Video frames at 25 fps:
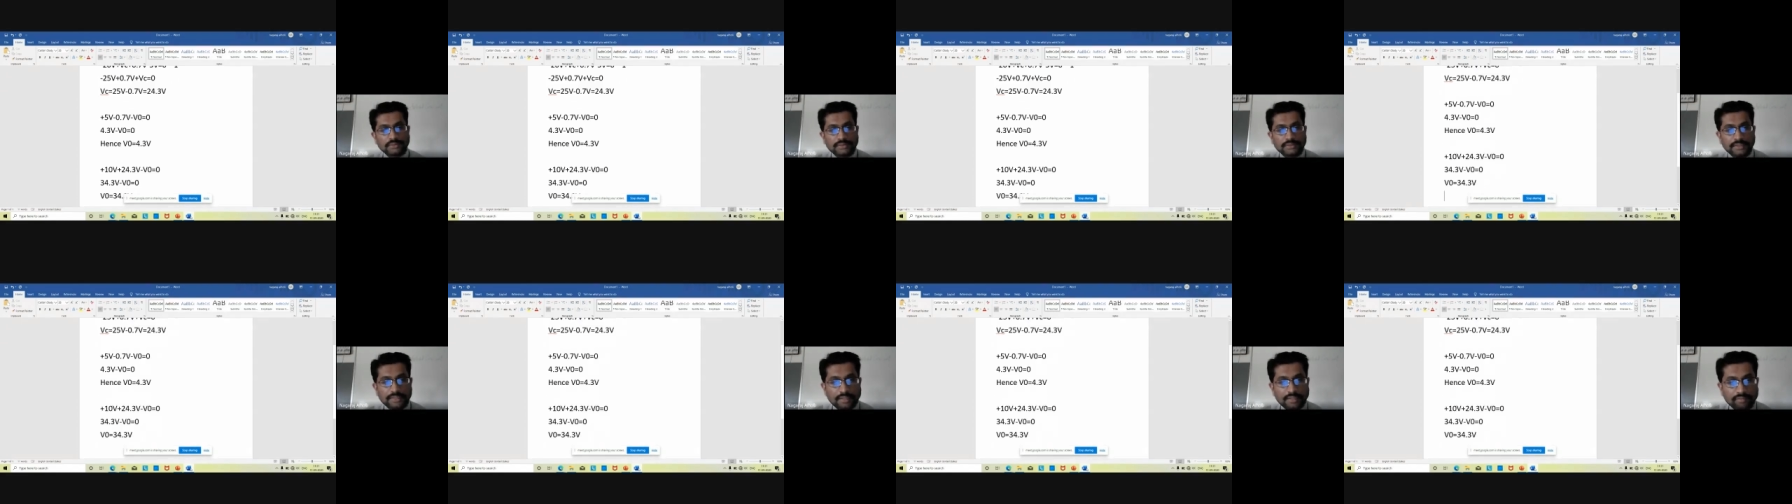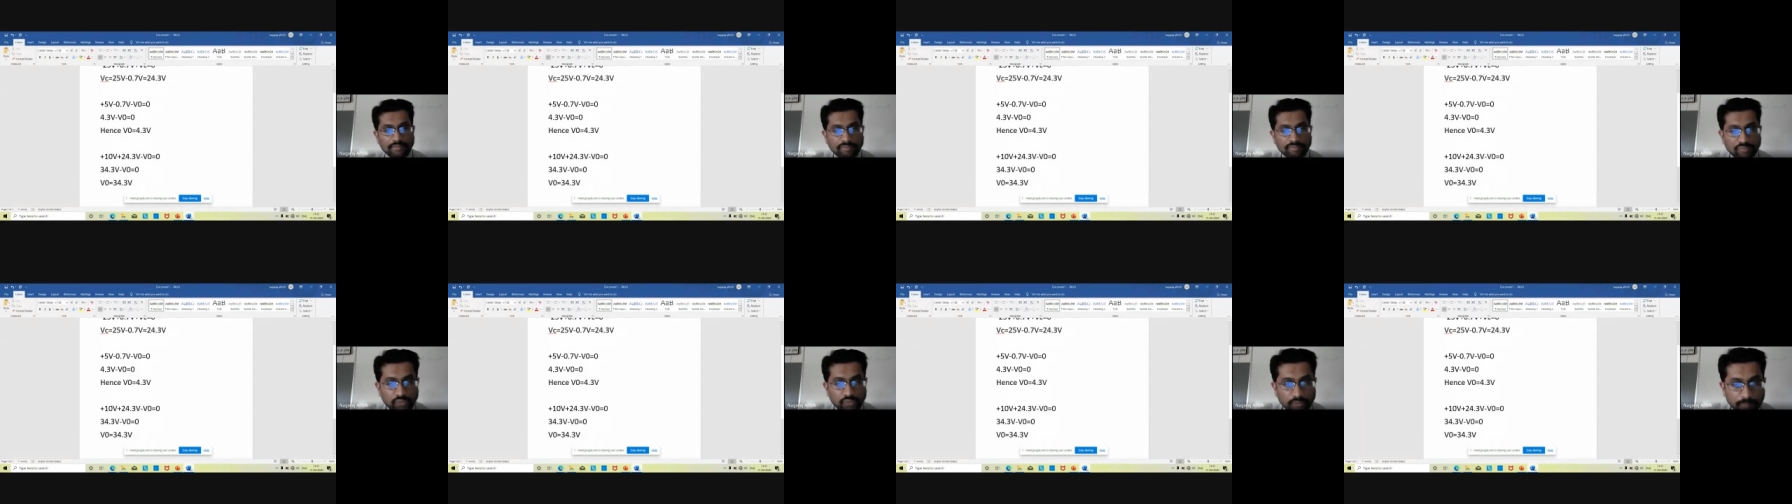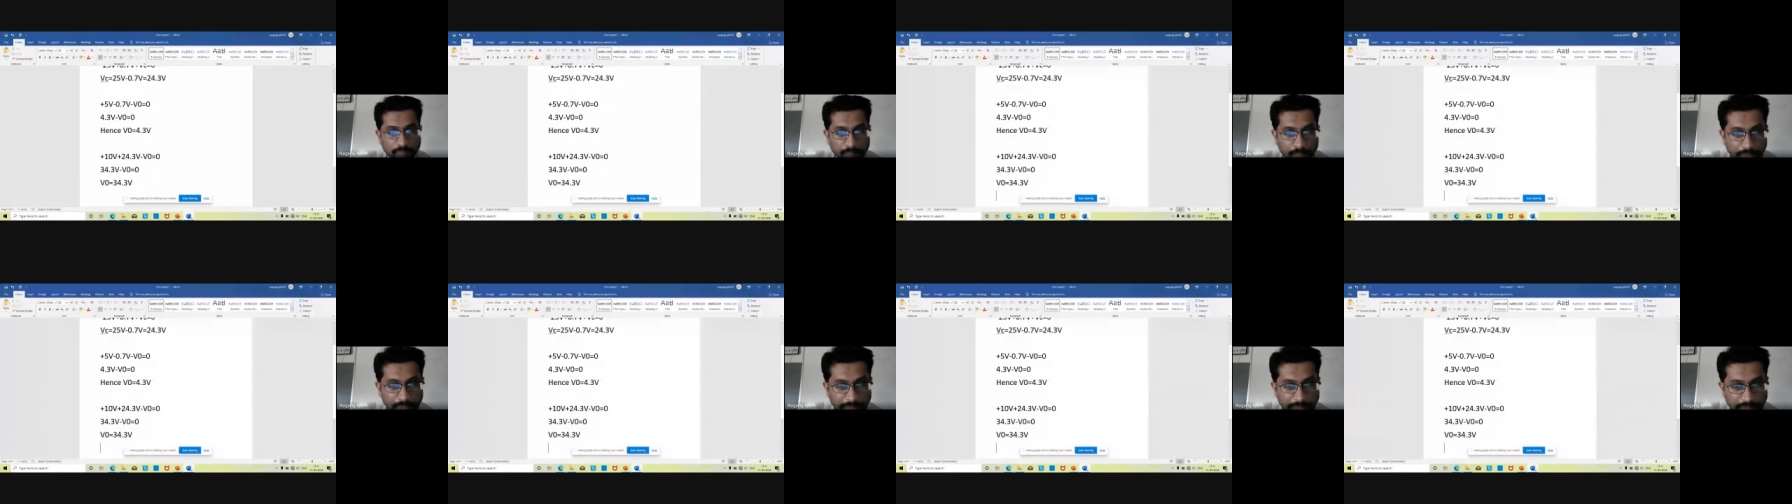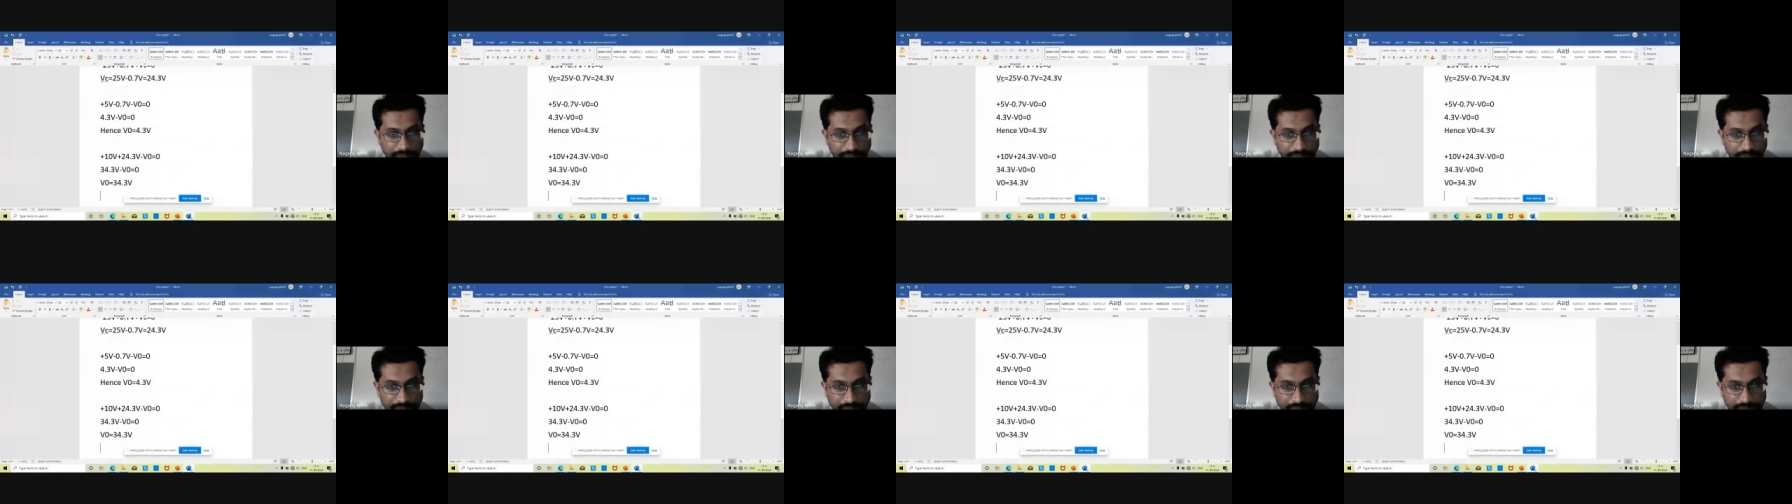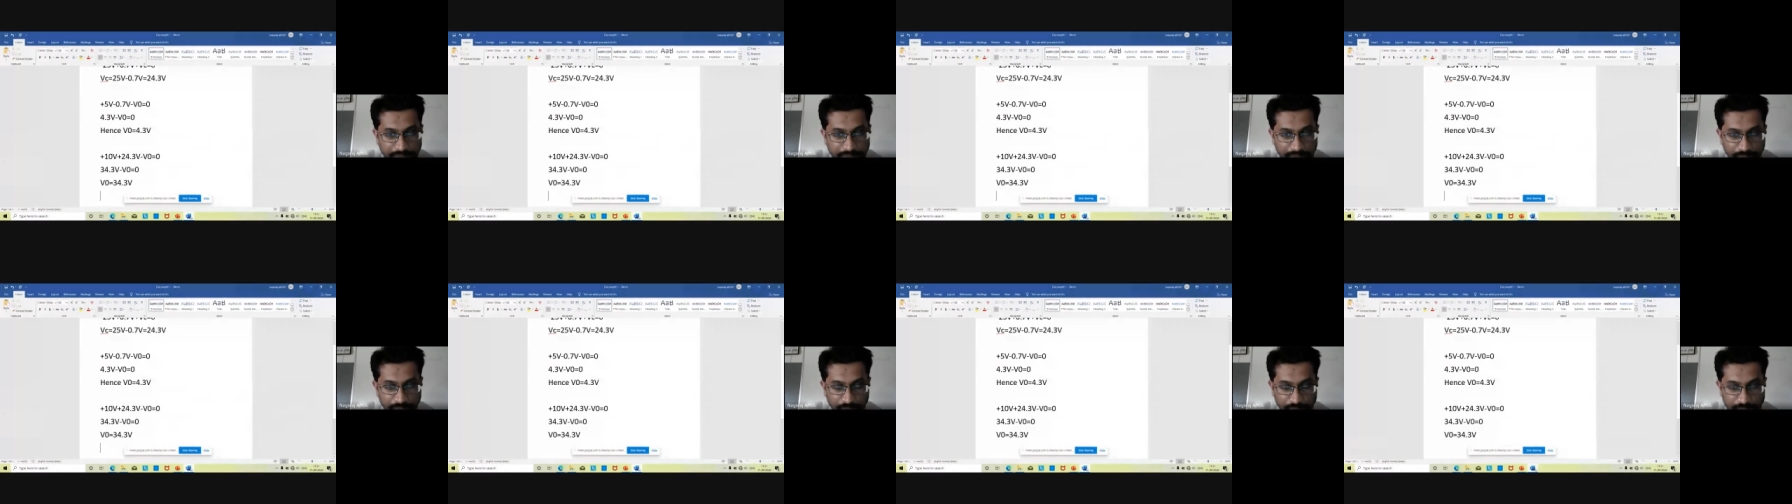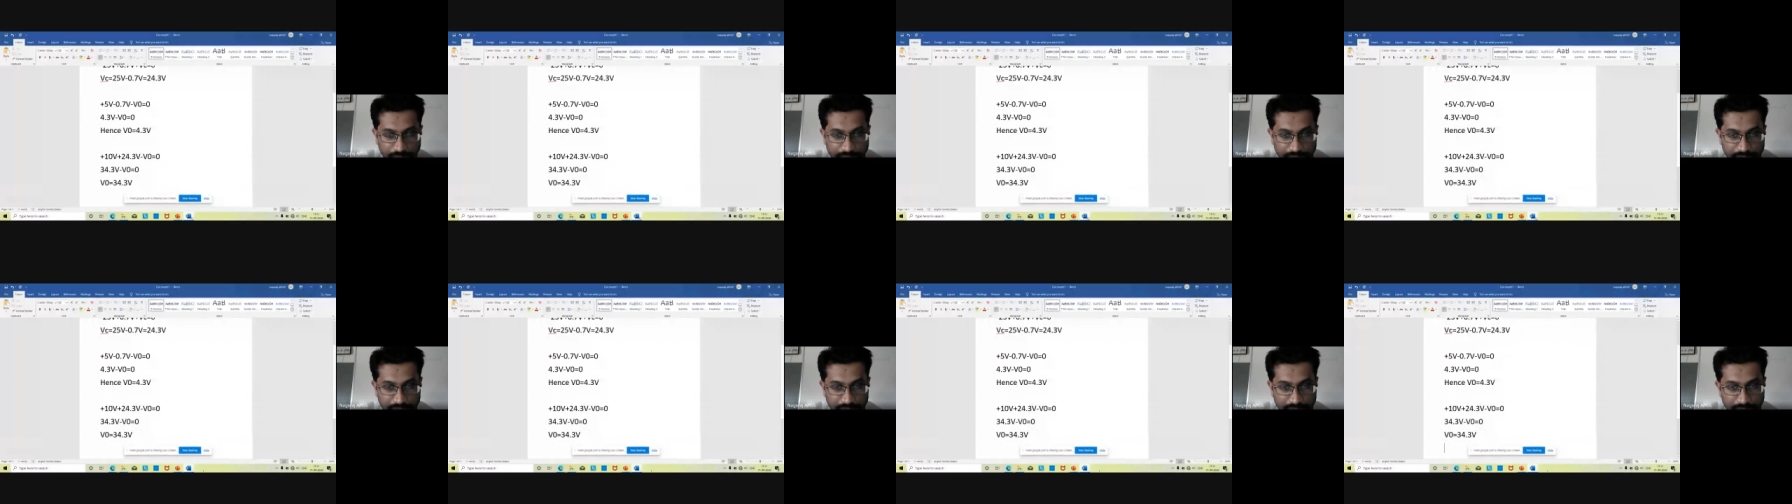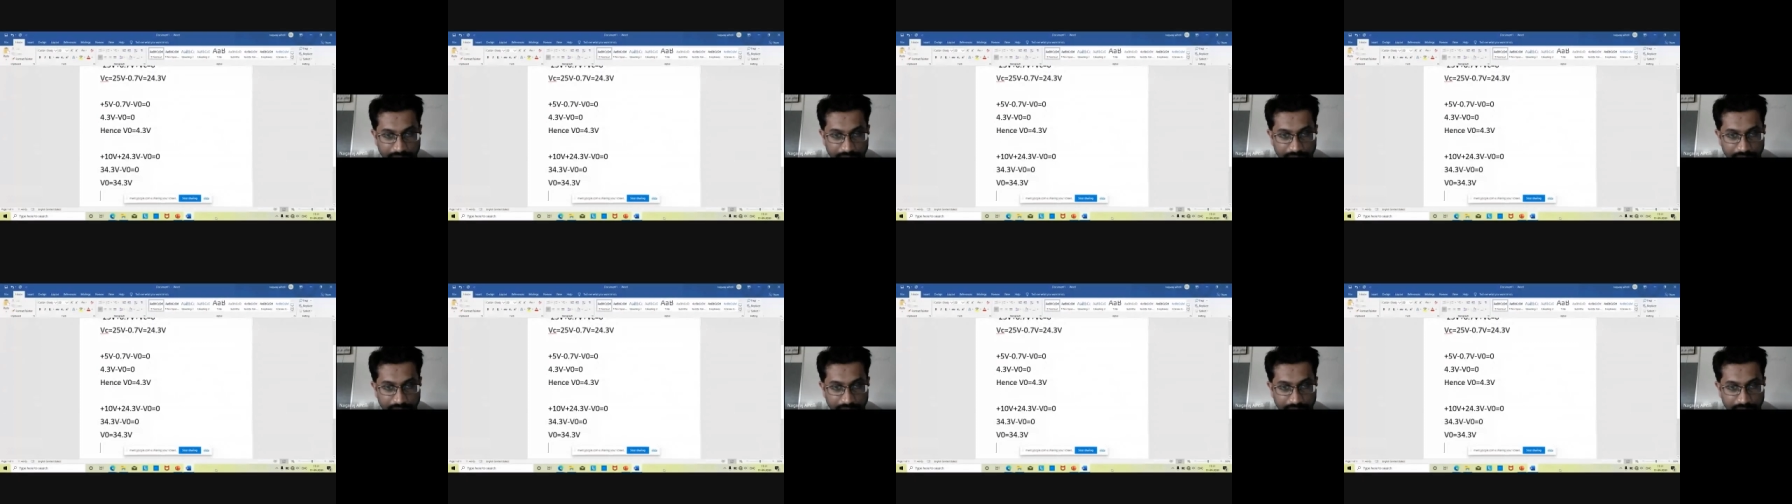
34.3 volts.